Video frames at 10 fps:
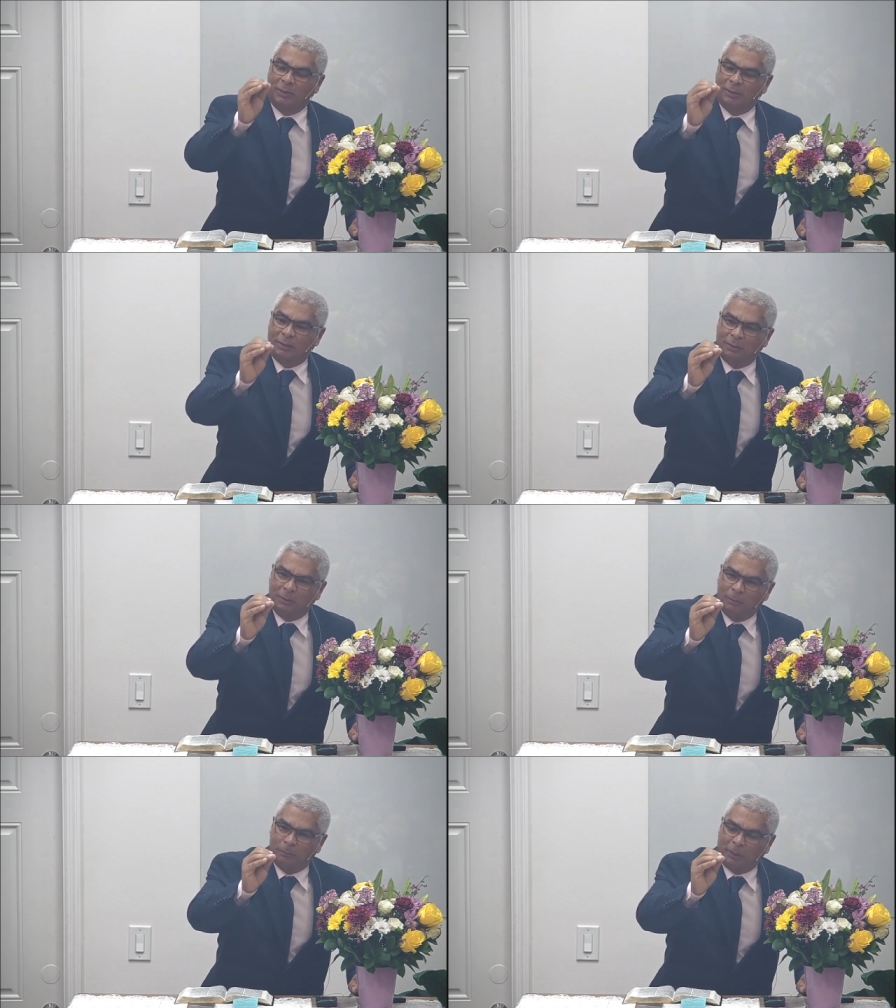
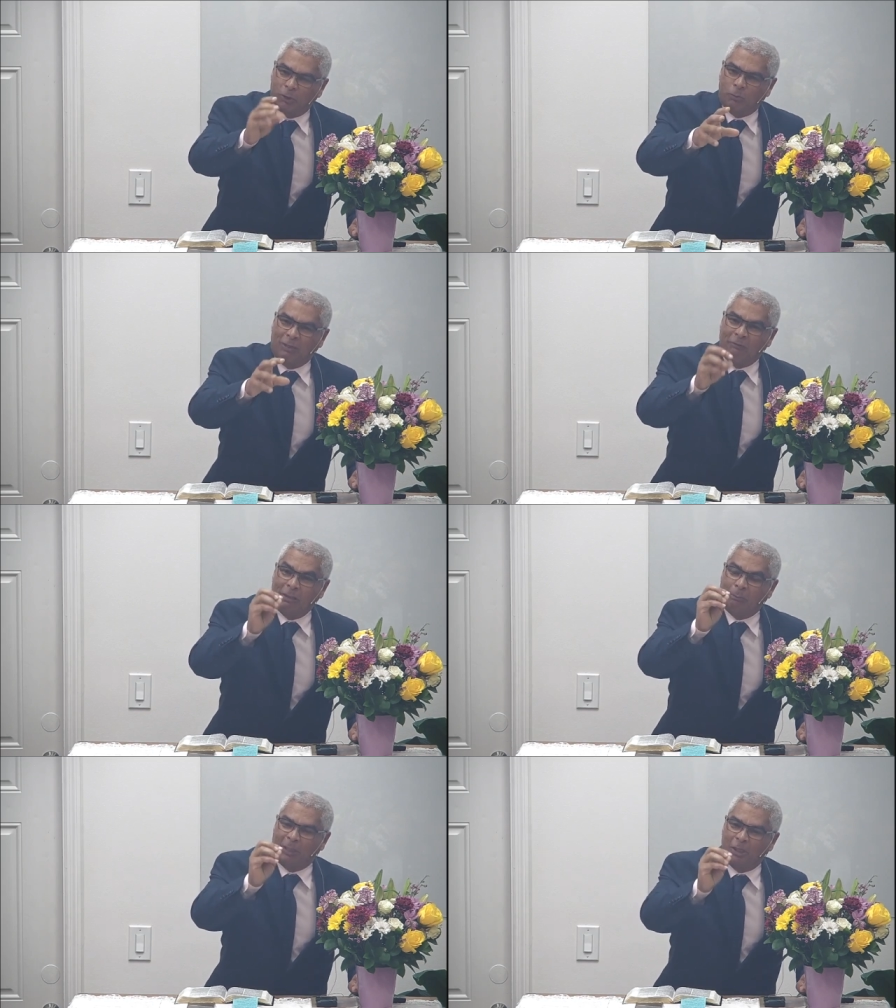seeking a healing
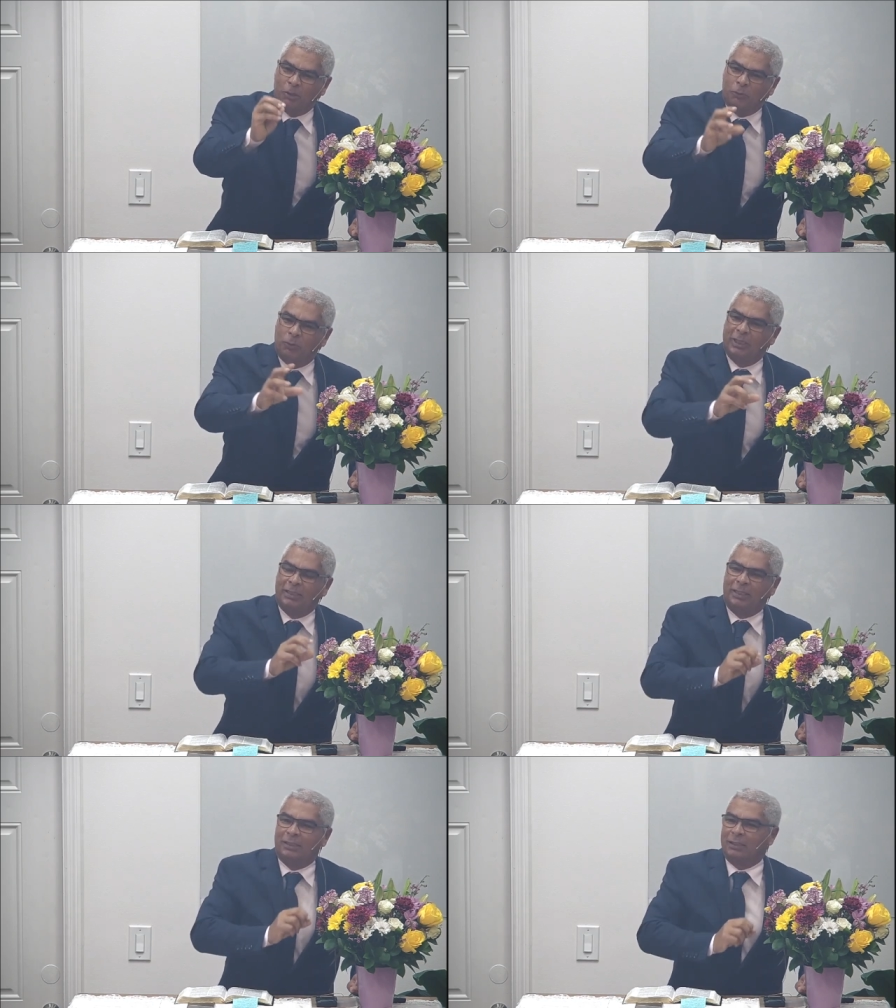for his life,
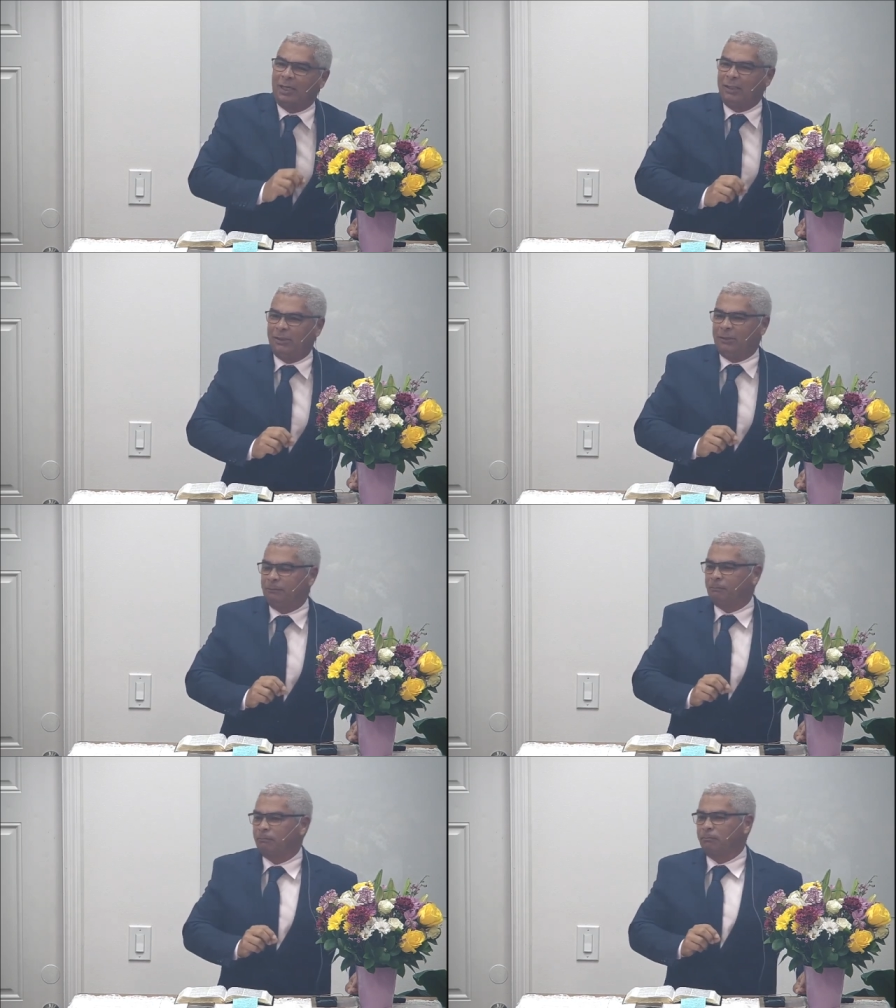for his
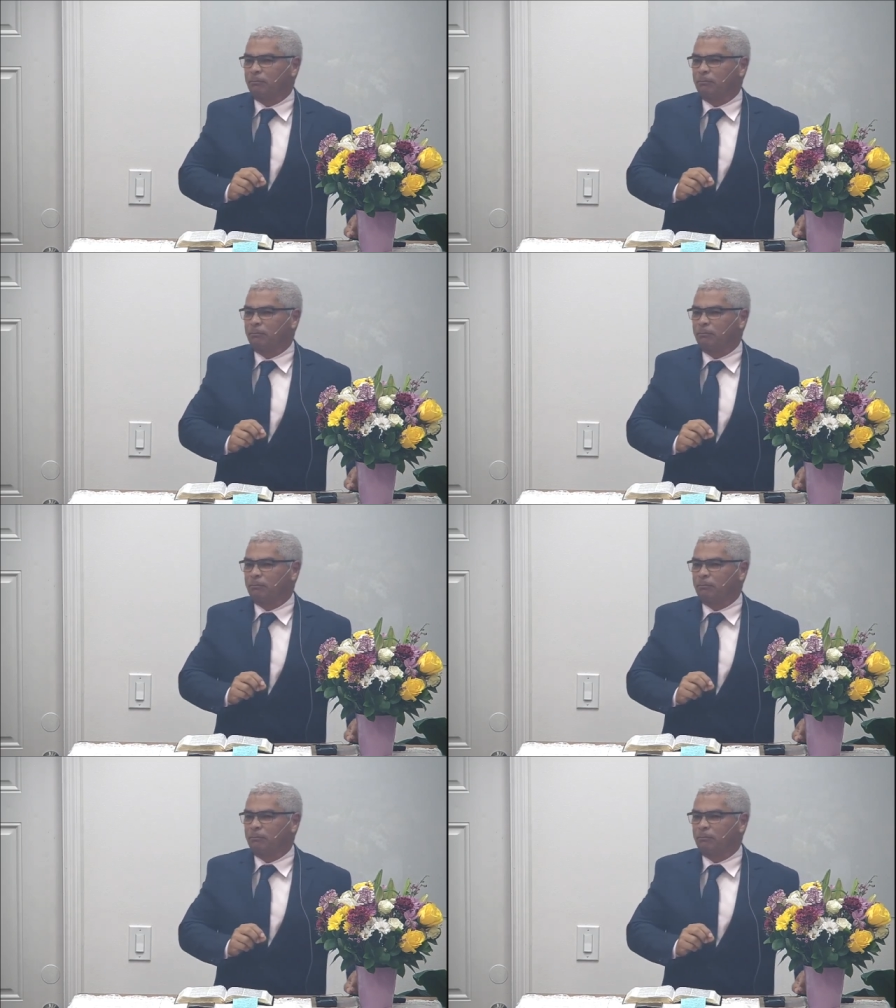need.